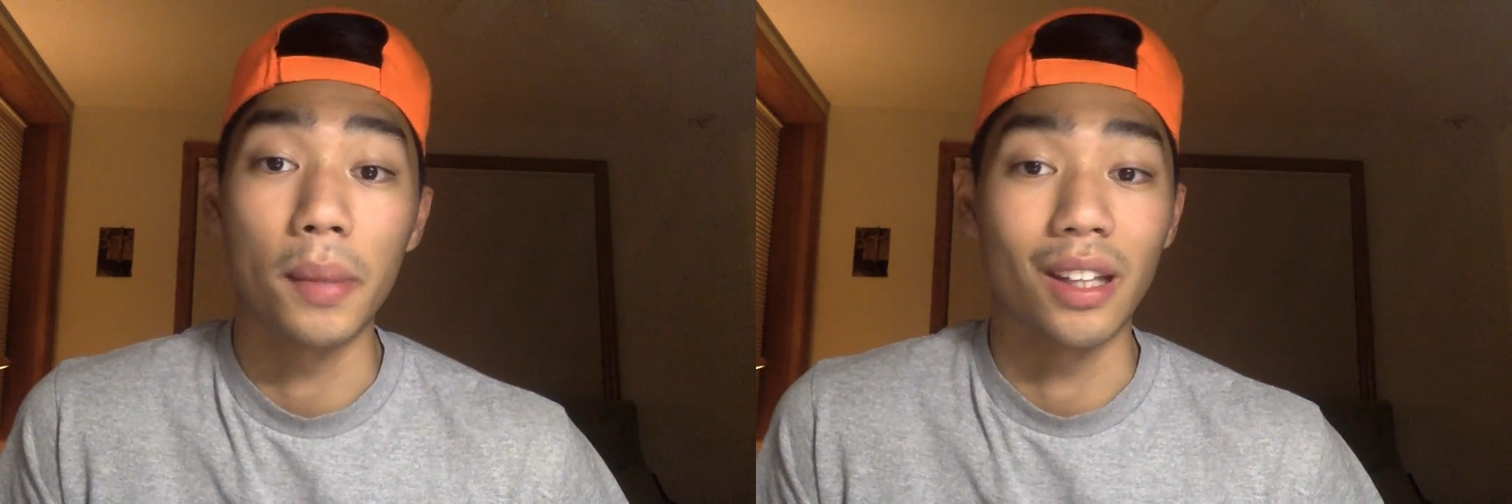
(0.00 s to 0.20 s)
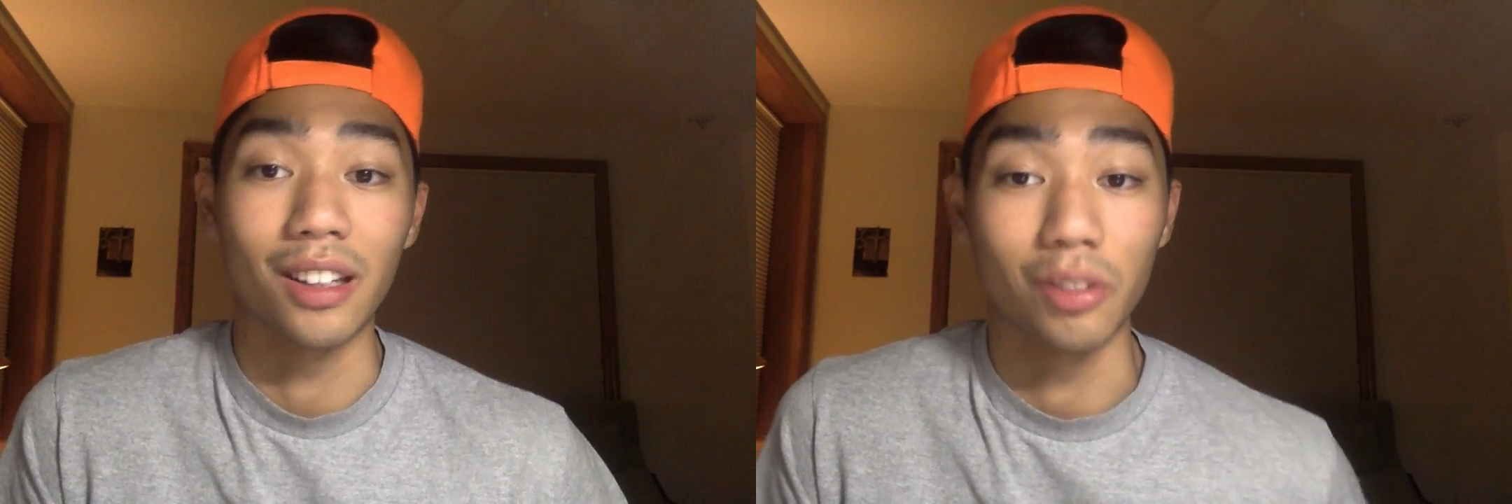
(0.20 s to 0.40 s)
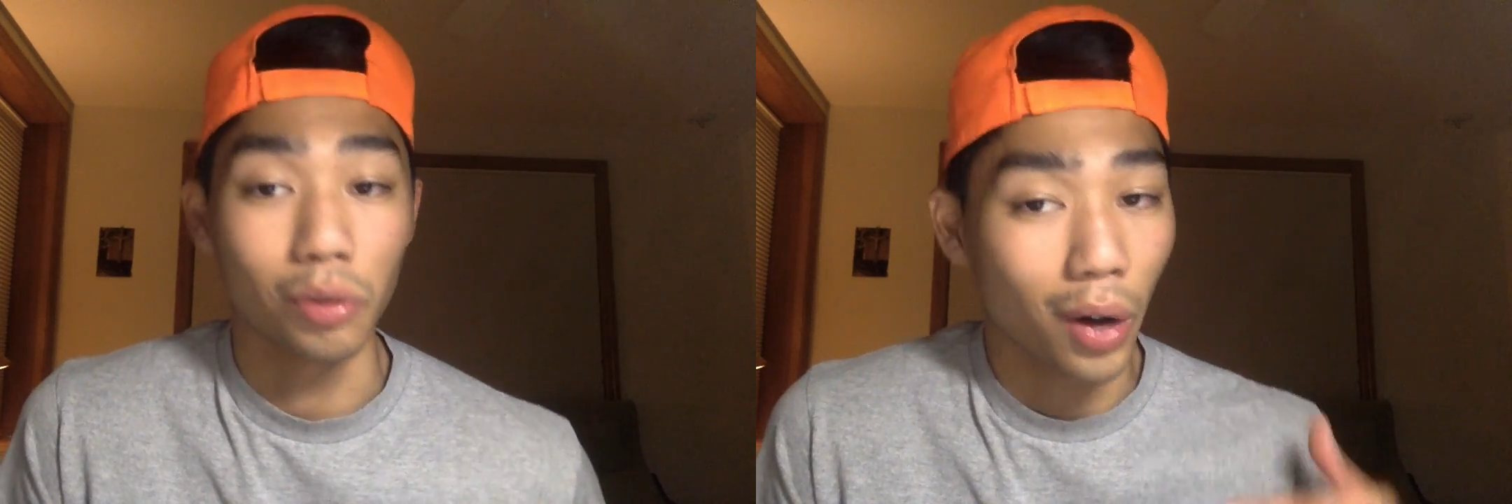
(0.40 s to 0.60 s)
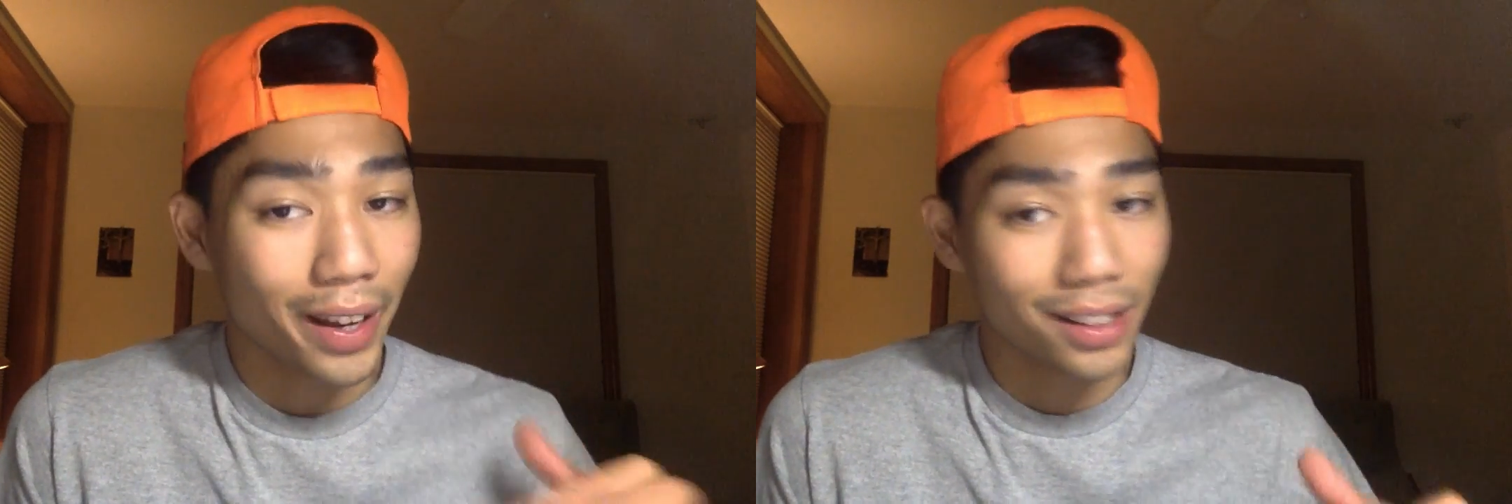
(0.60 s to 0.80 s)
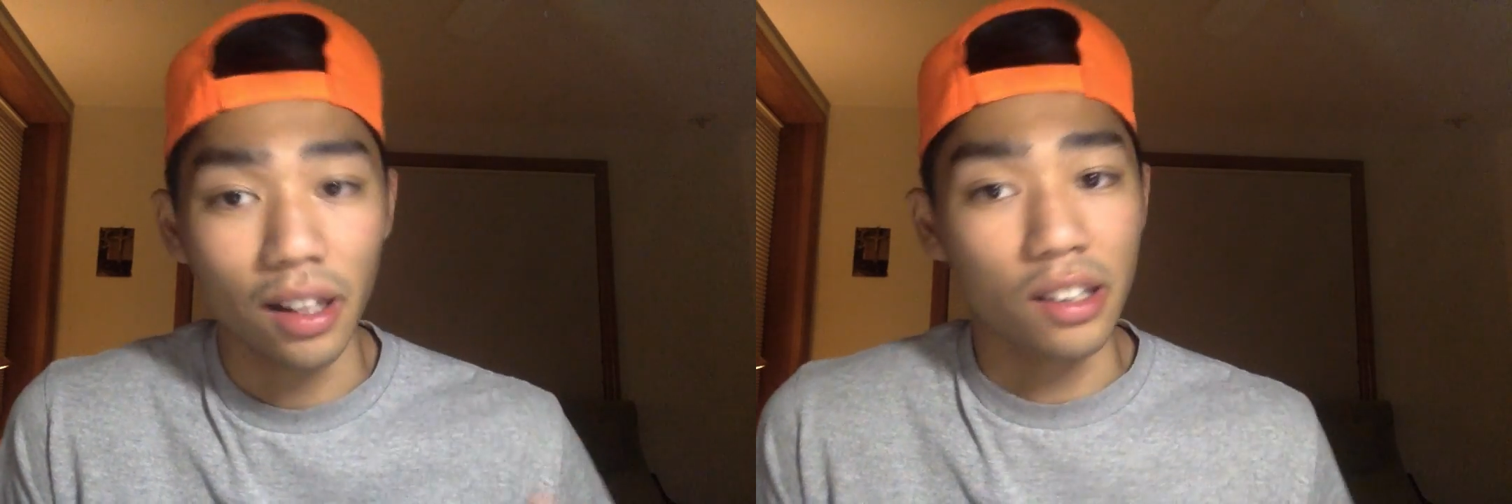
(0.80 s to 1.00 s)
And then,
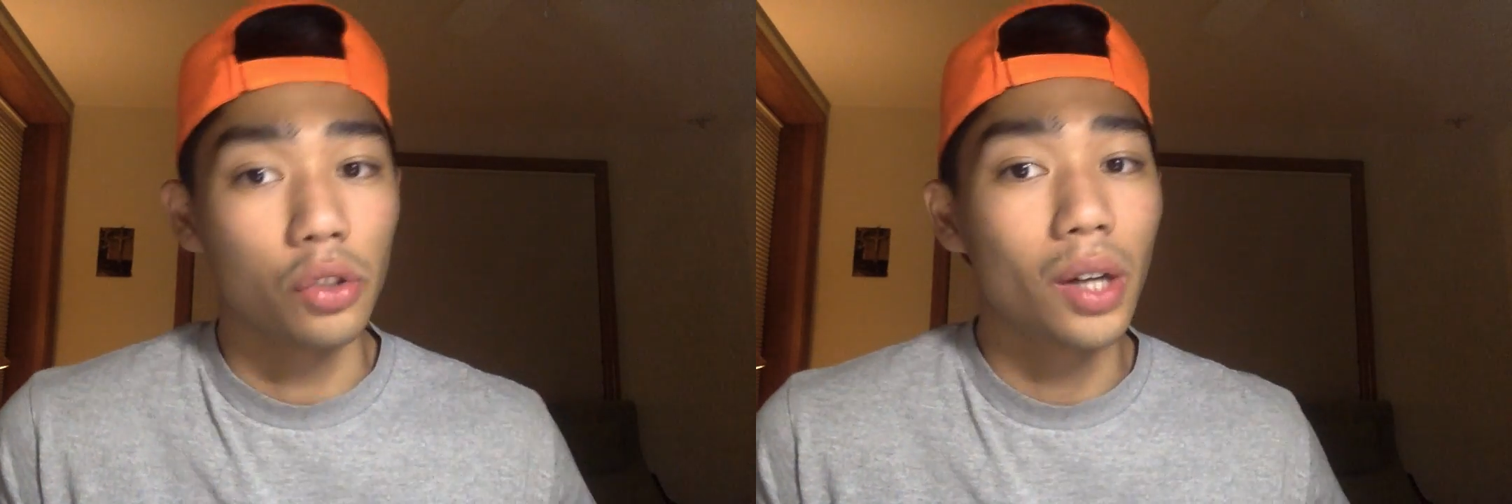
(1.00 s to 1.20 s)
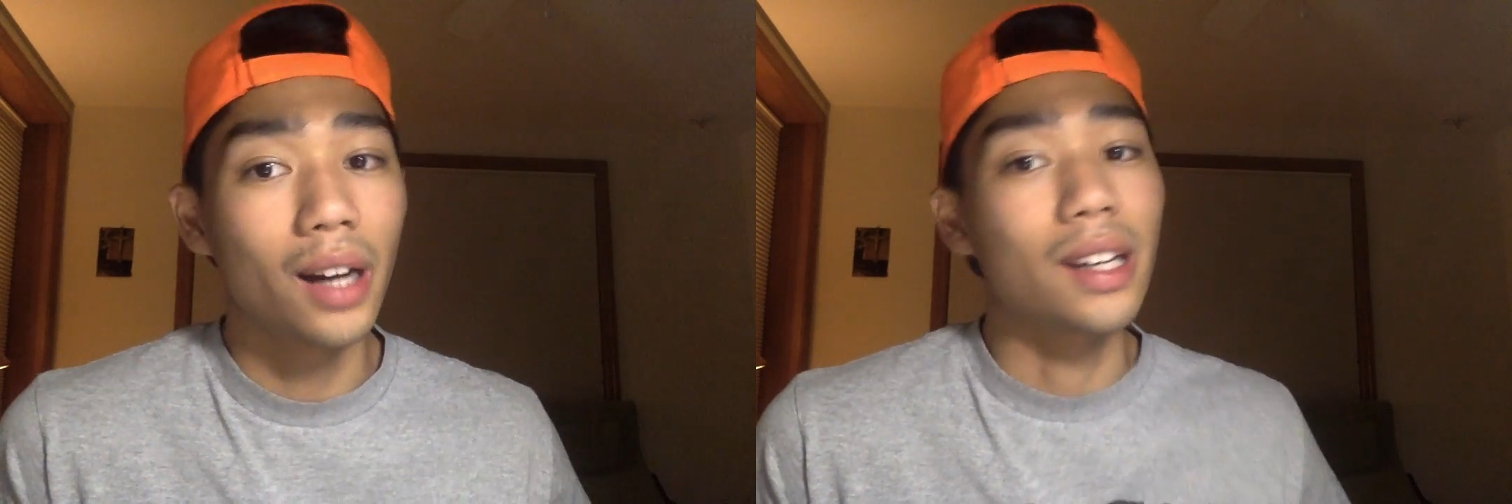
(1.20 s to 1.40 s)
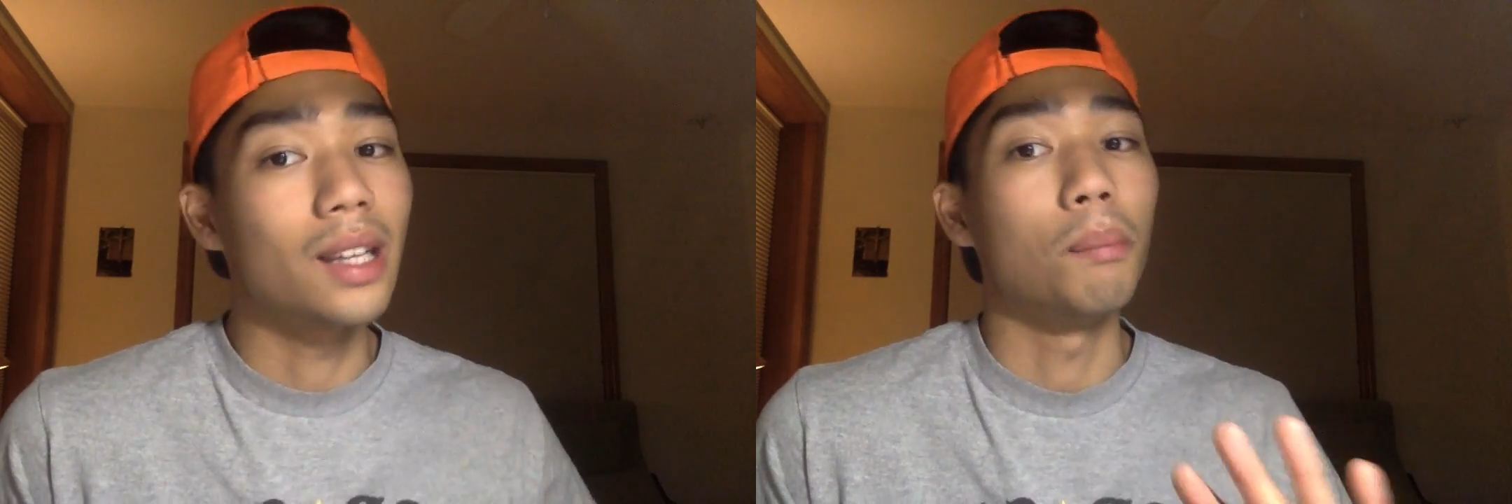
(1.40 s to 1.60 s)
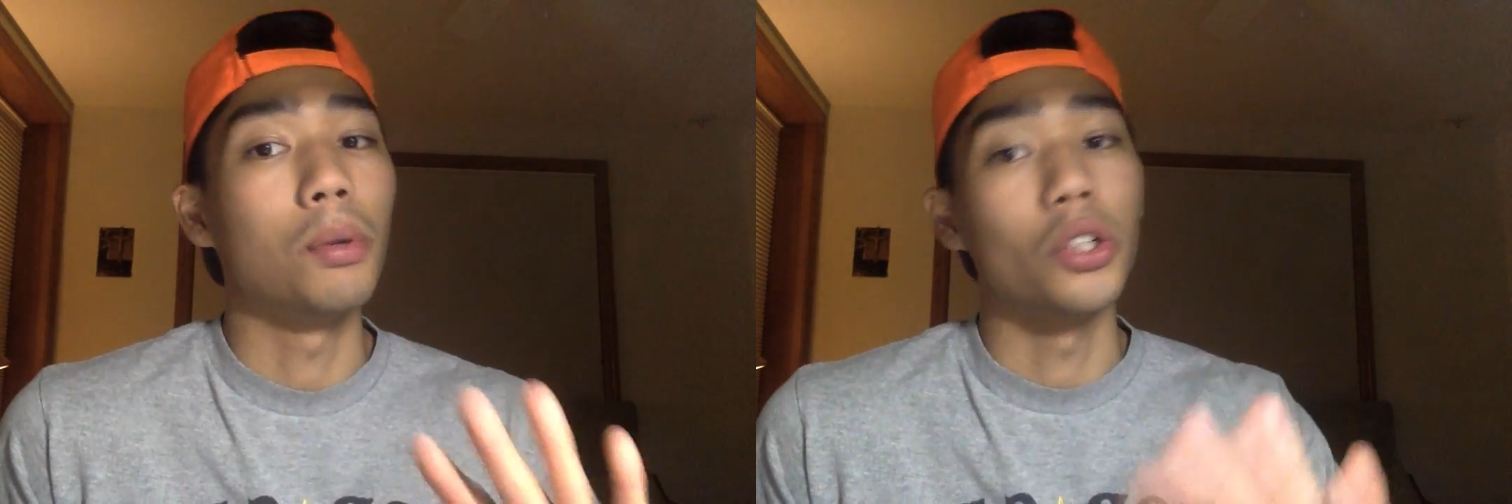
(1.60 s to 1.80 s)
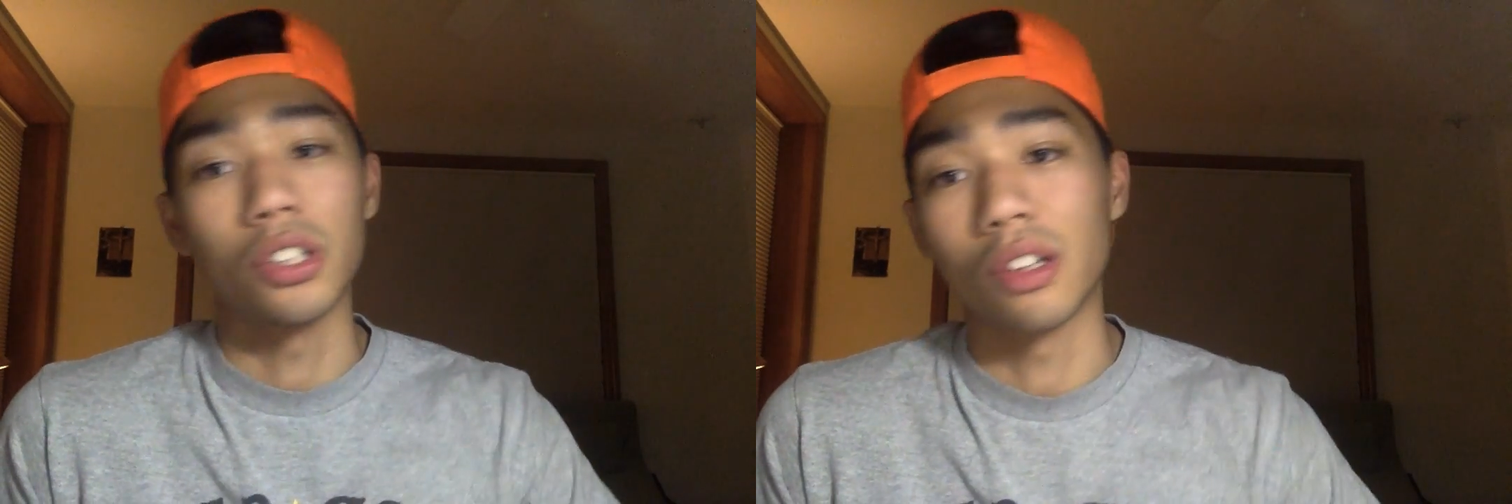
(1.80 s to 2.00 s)
you got to keep
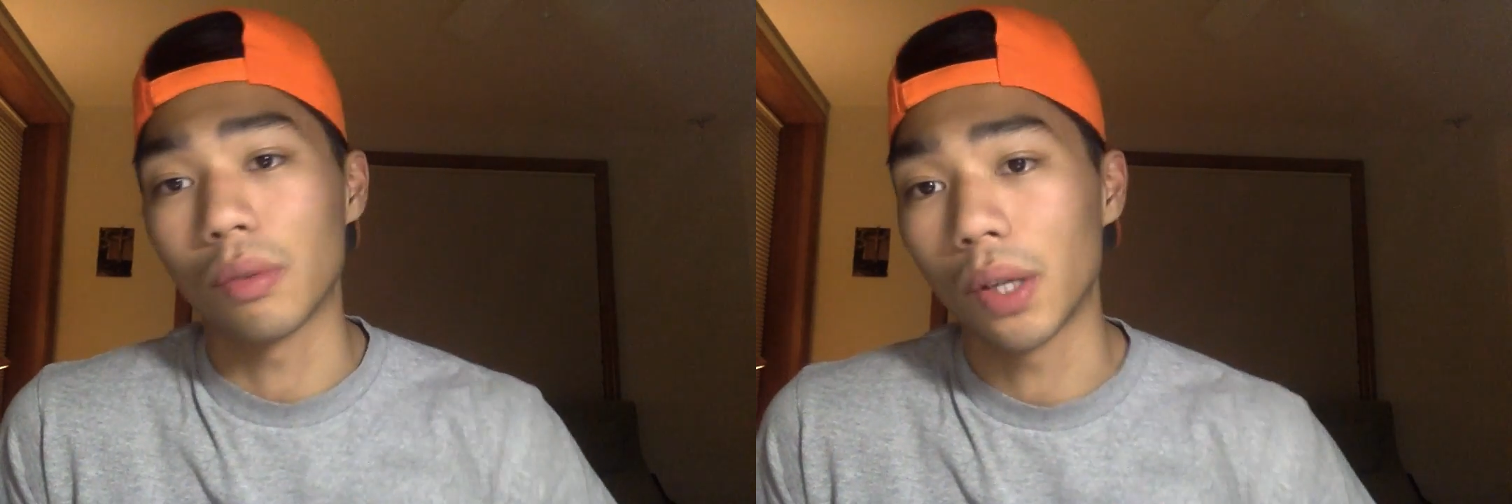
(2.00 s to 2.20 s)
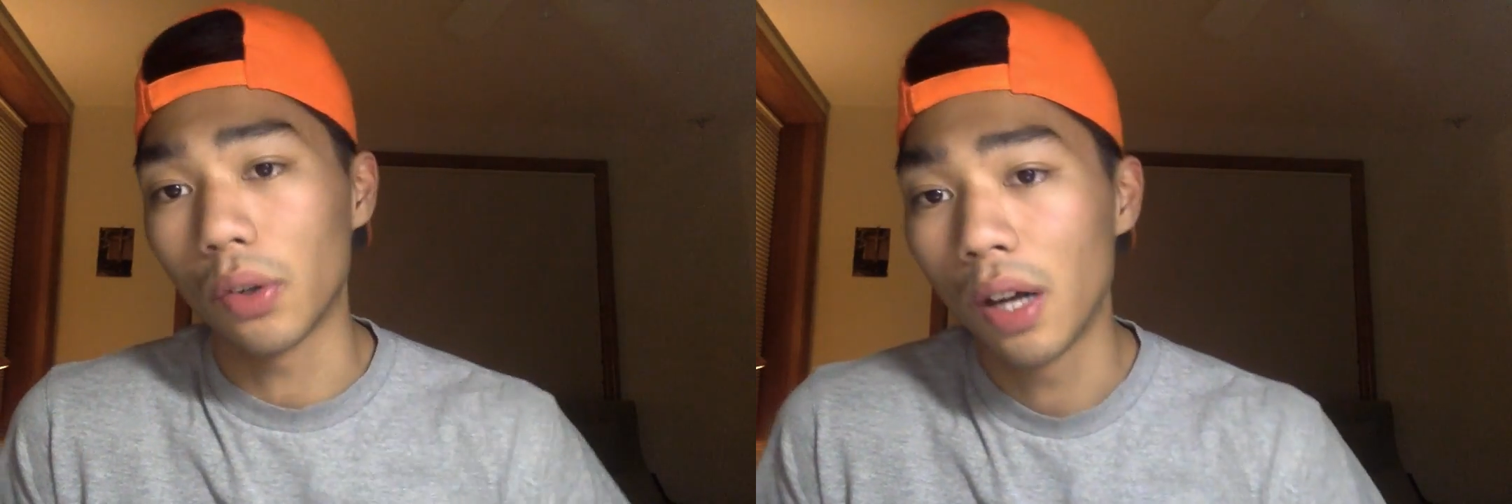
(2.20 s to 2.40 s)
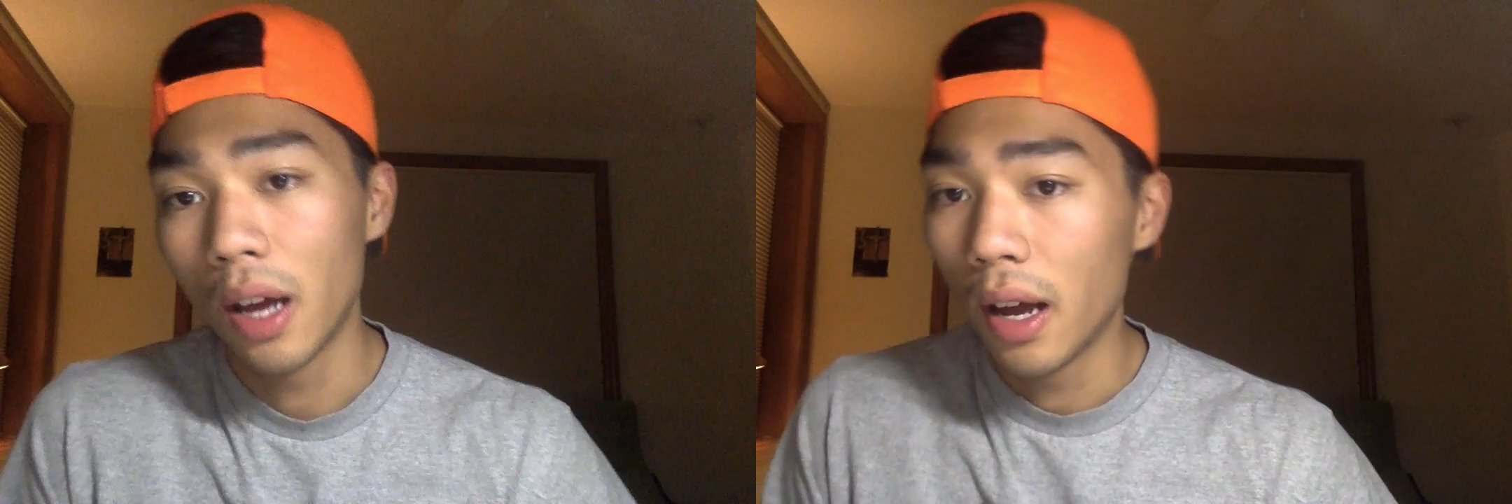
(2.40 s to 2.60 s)
pushing through.